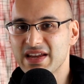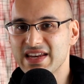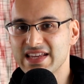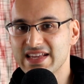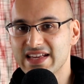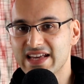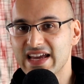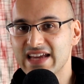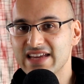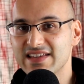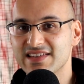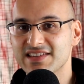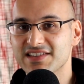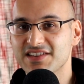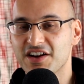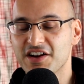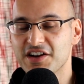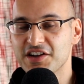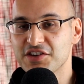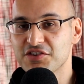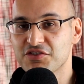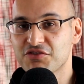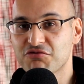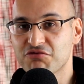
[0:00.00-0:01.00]
many cases,
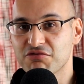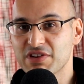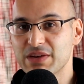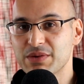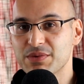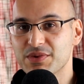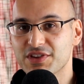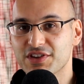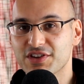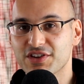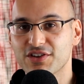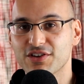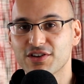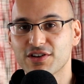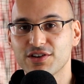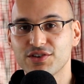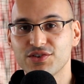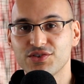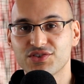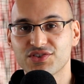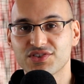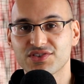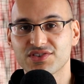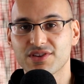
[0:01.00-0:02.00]
I agree with the
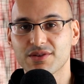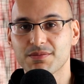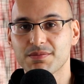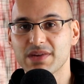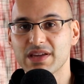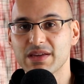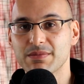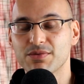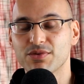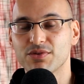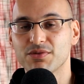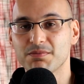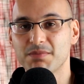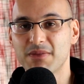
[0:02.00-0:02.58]
conclusions that people